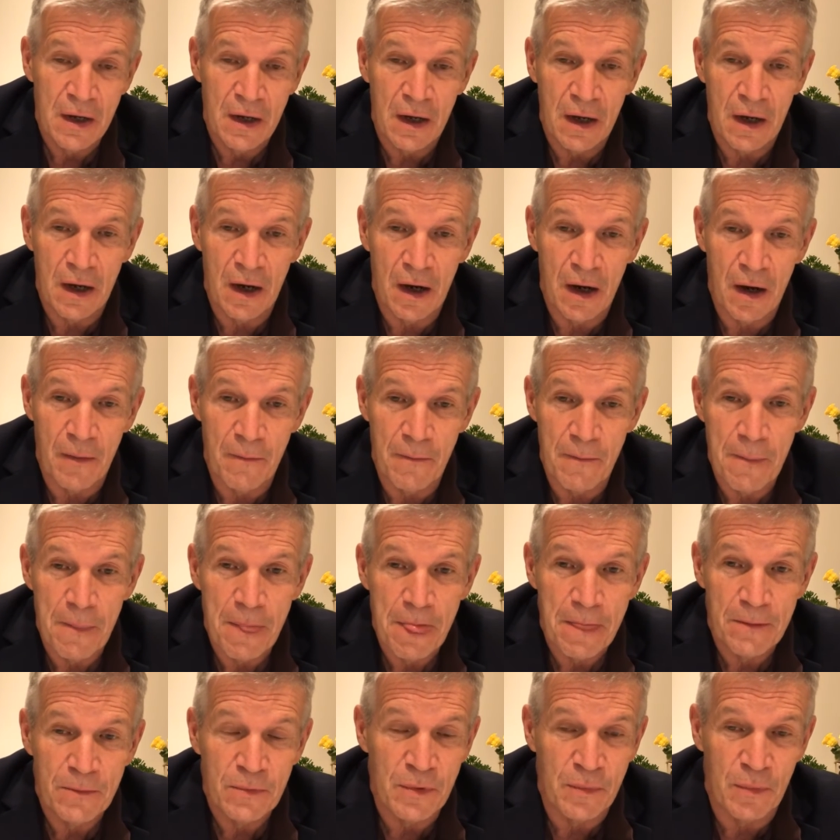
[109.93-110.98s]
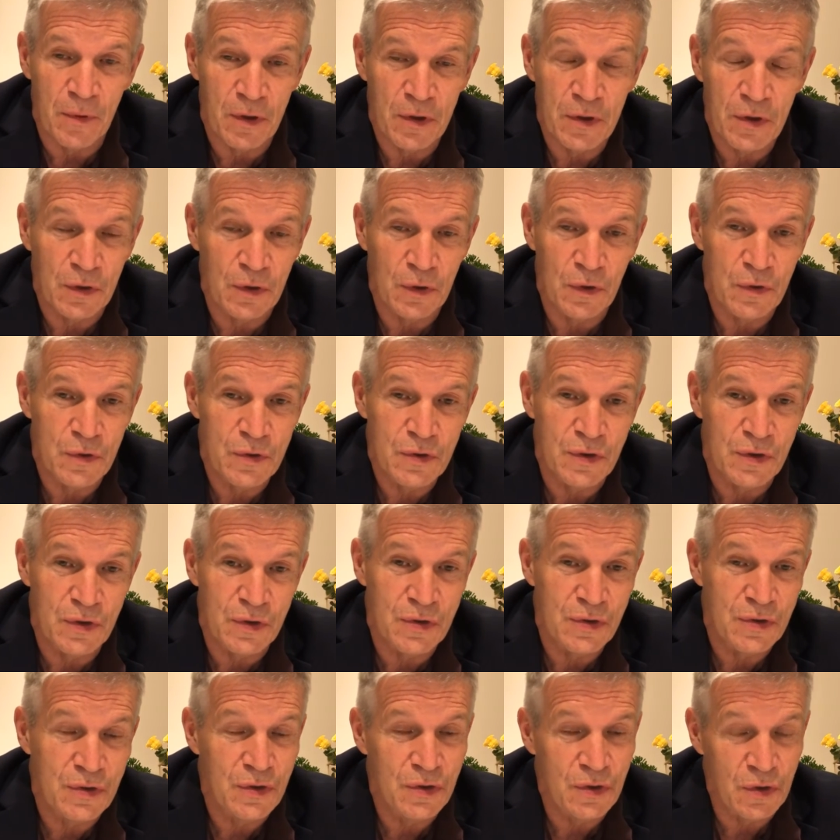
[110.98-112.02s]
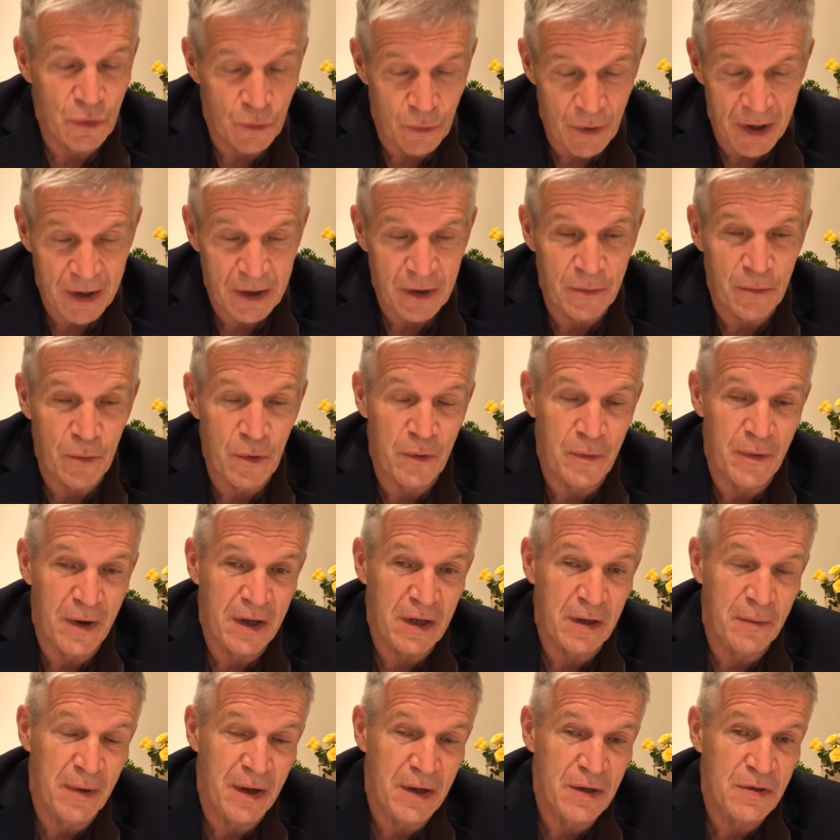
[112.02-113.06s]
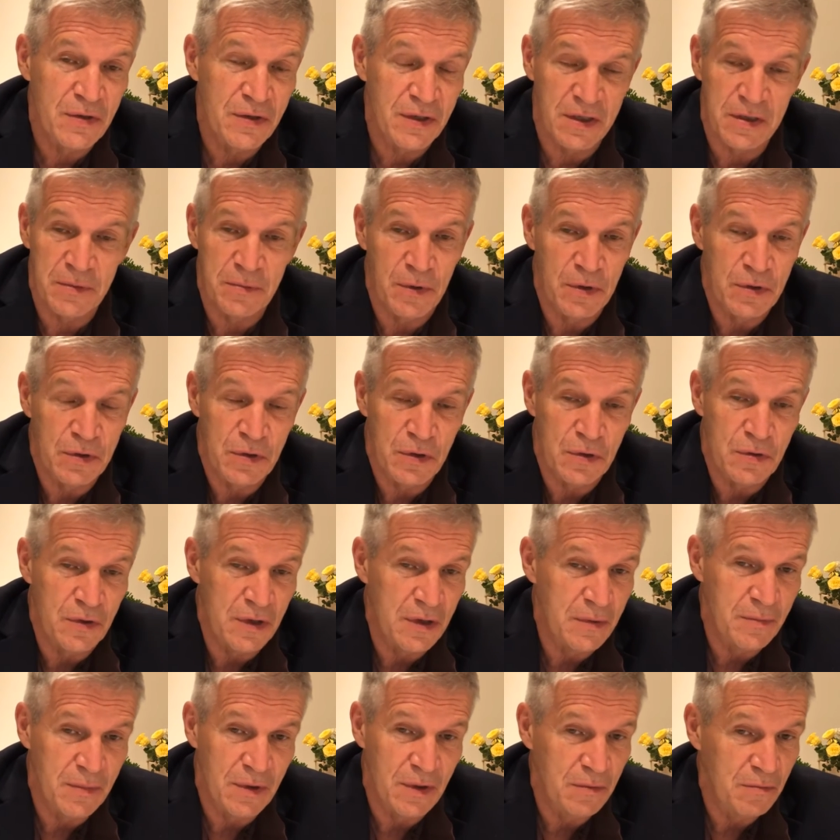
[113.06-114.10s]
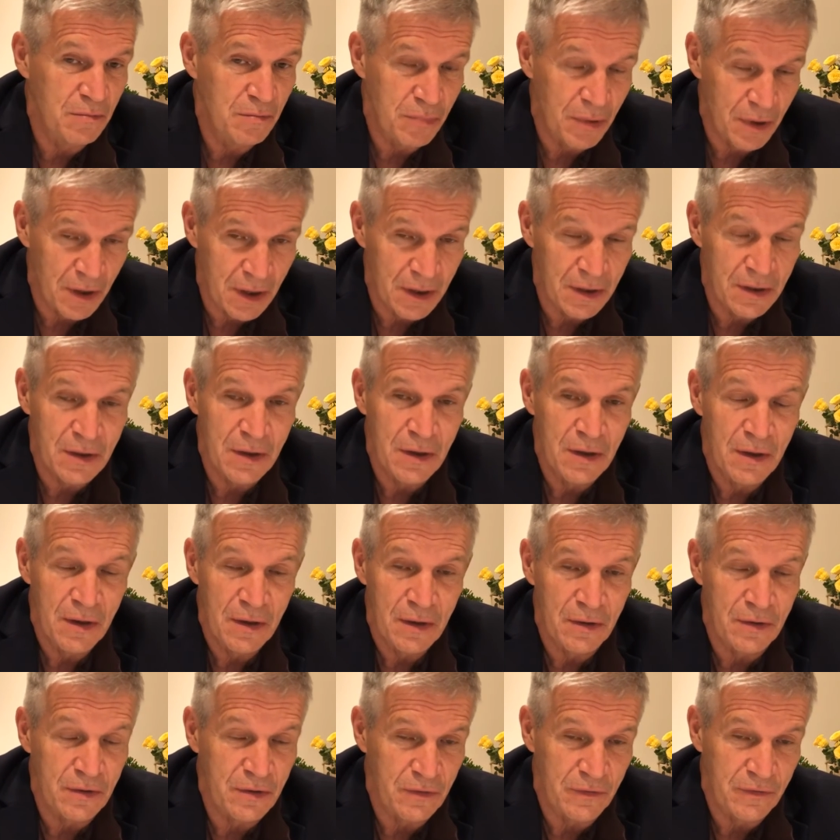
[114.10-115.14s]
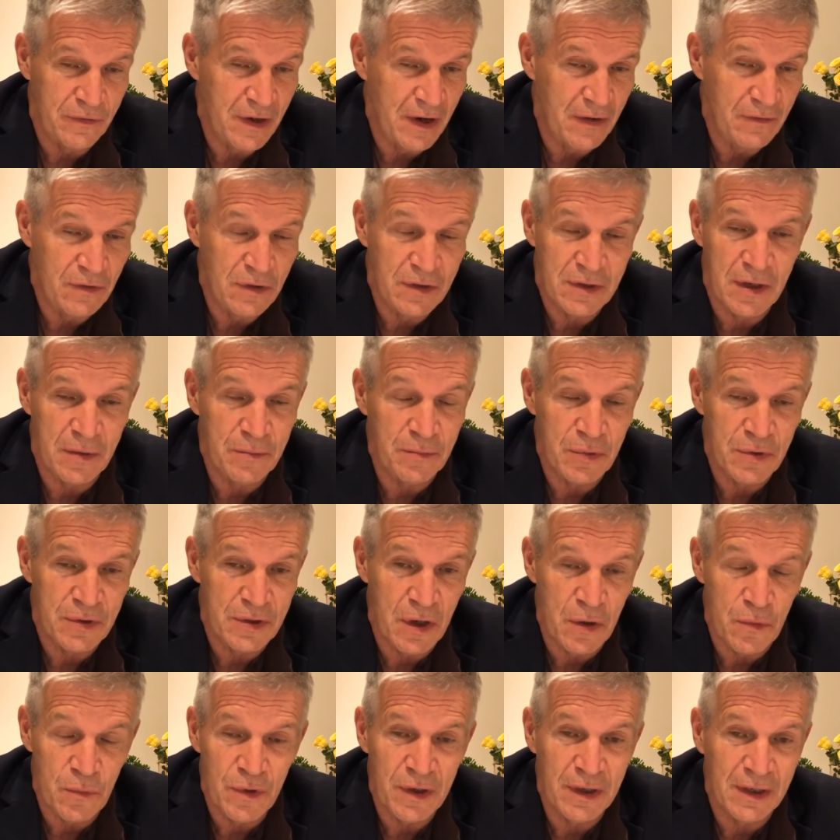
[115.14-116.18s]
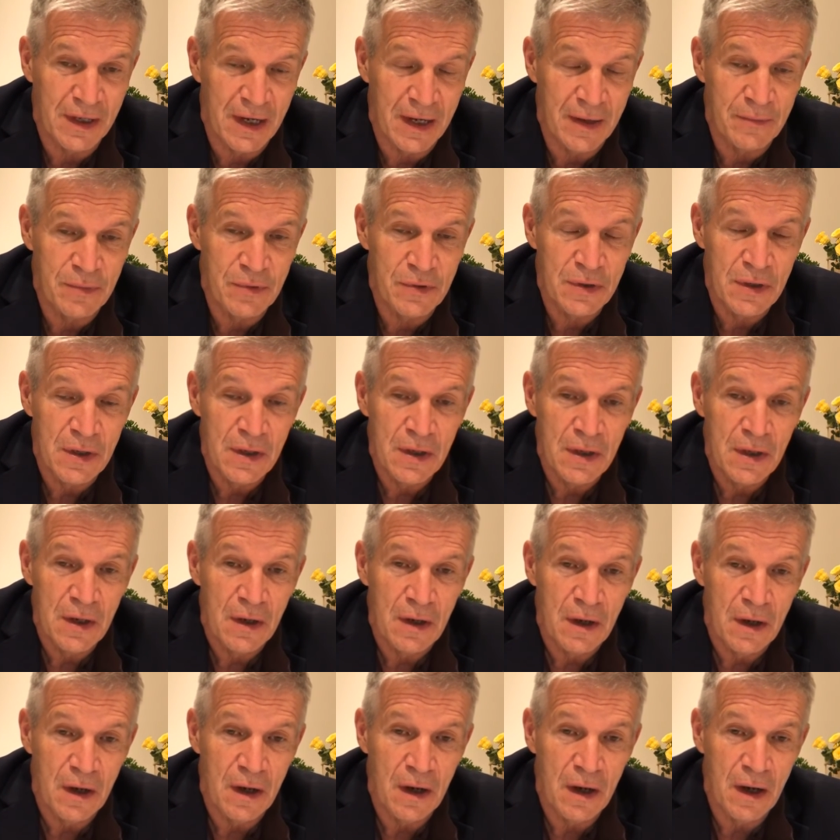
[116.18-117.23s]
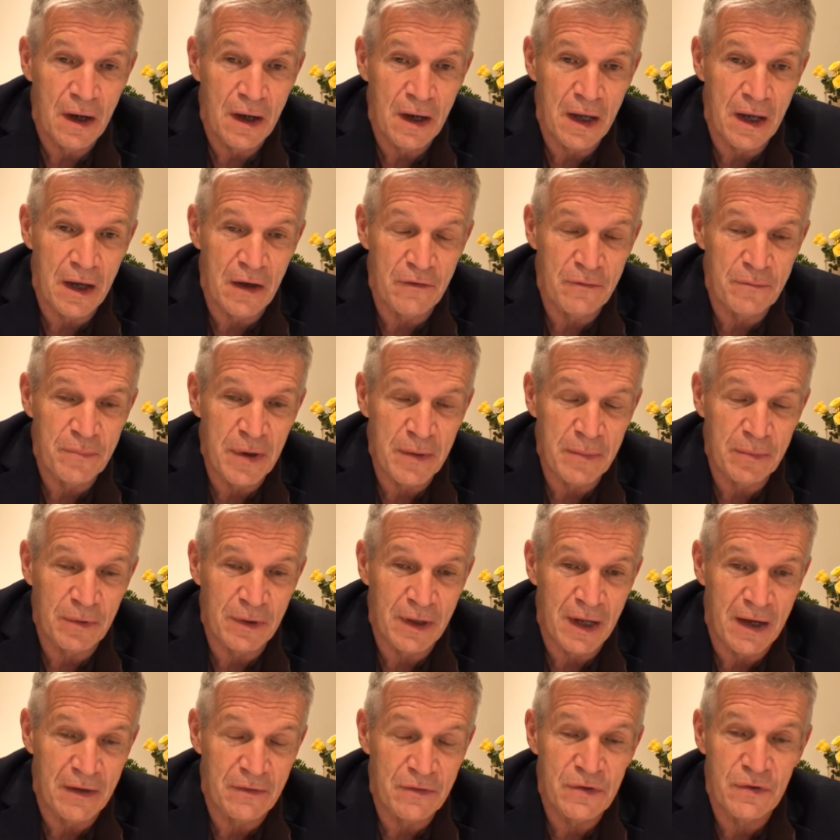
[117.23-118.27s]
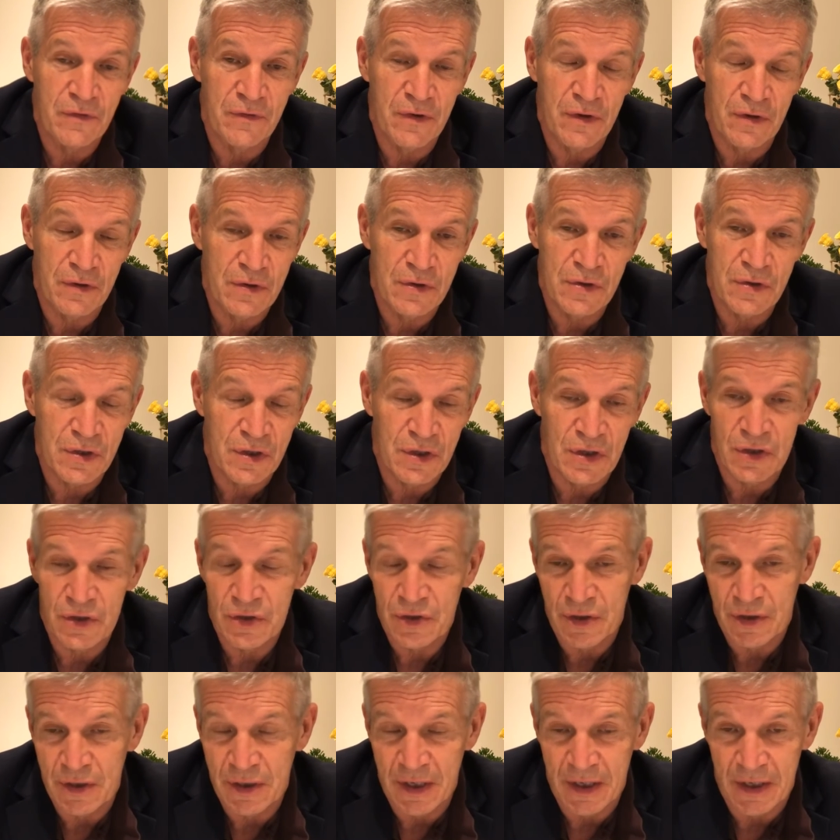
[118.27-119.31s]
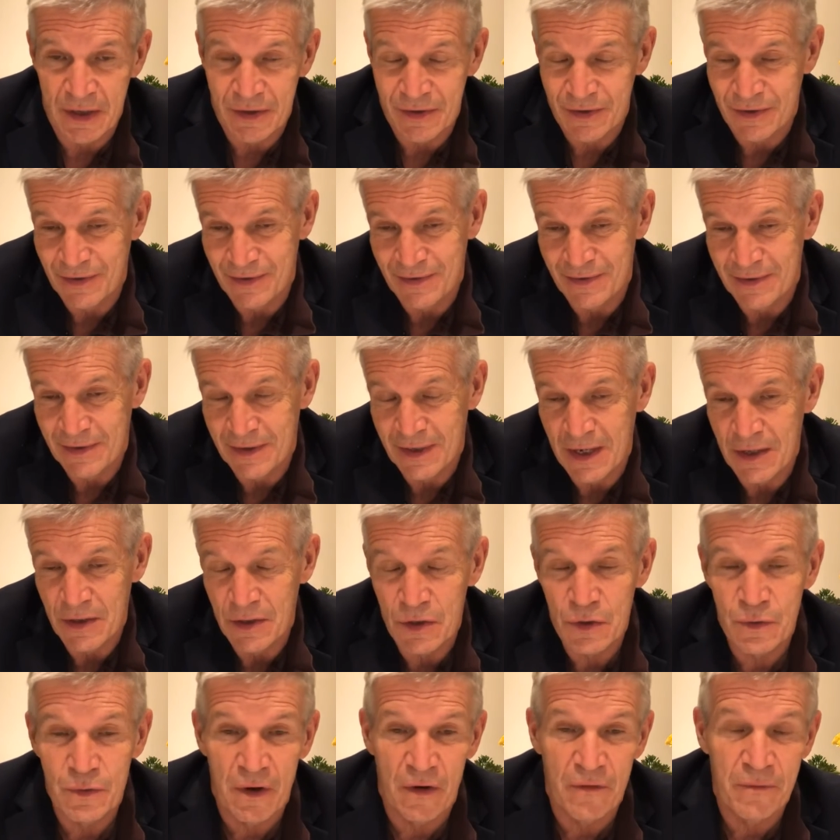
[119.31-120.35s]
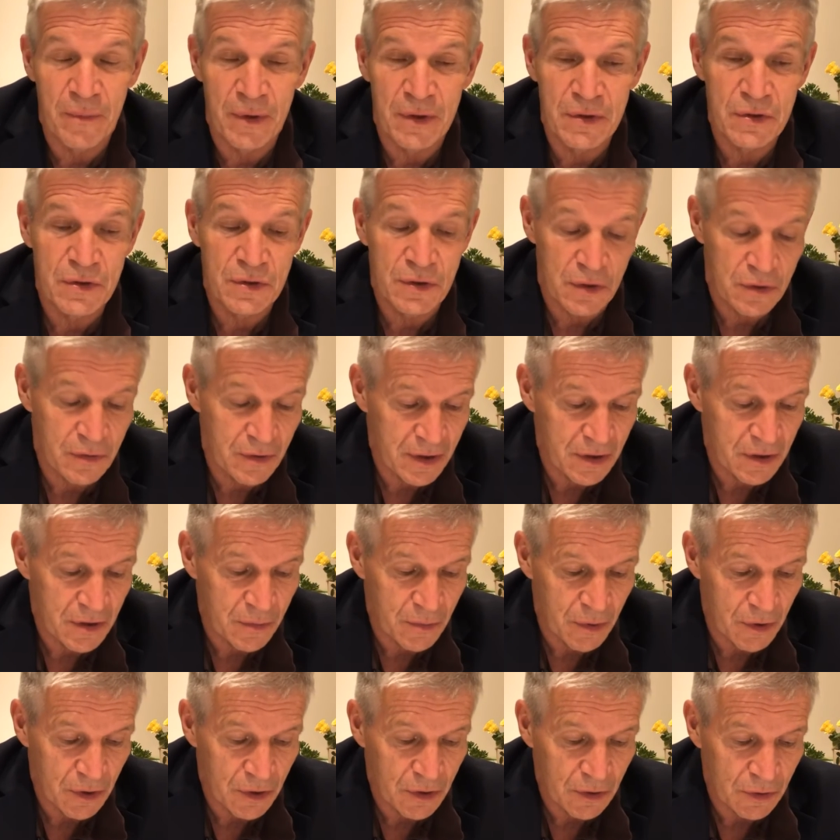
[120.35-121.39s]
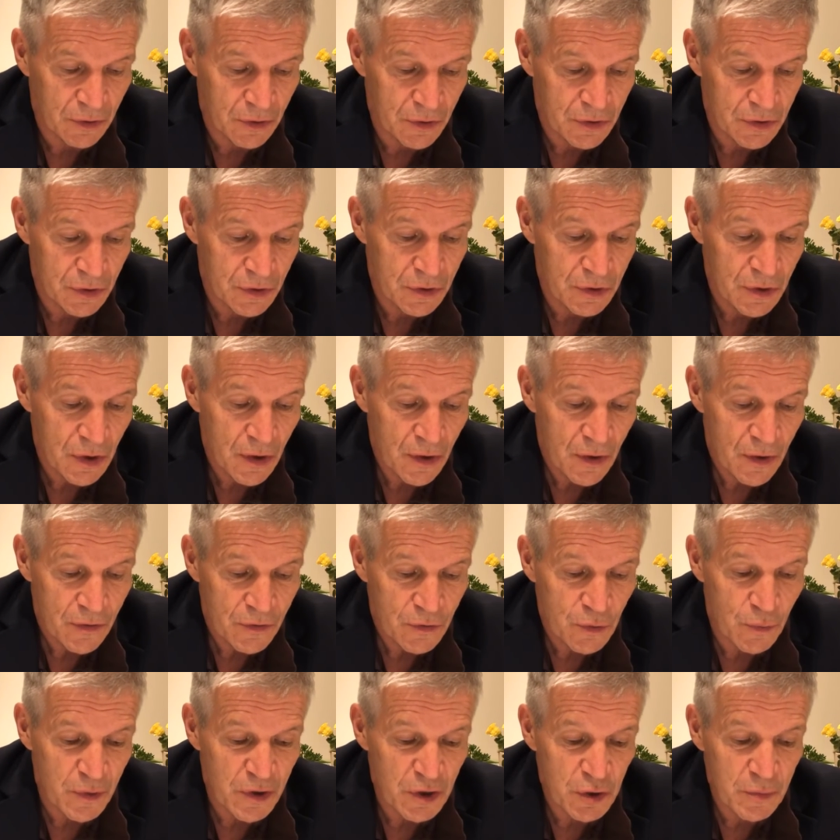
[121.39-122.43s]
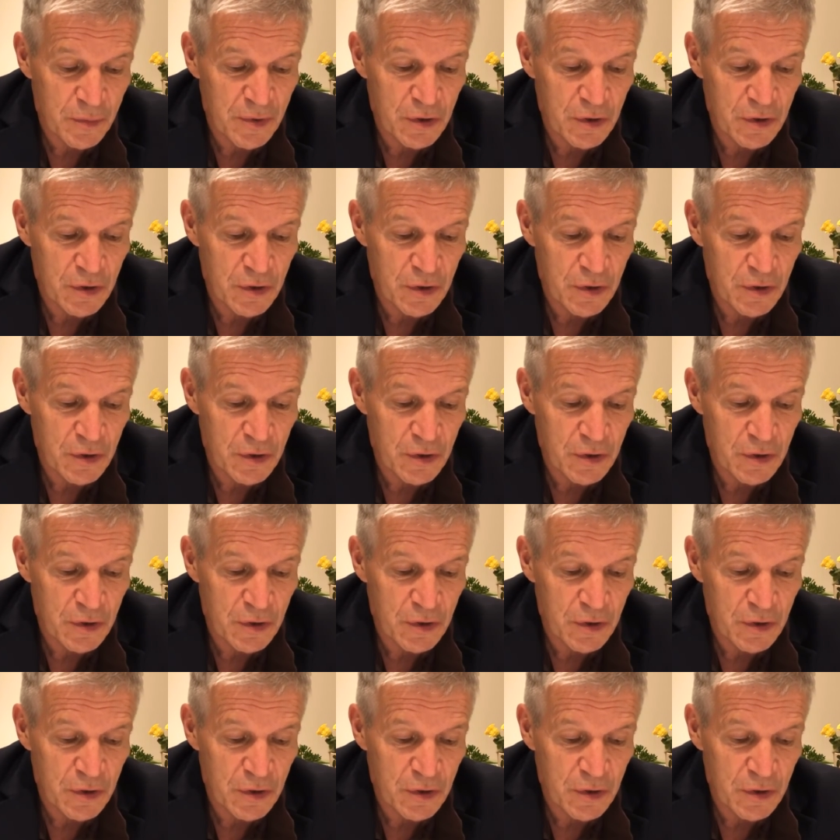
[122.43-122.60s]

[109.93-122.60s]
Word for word: Um, tuberculosis, rec we recommend six months of treatment, but there's a 5 to 10% relapse if people have severe disease, it takes 9 to 12 months to treat tuberculosis. So we should be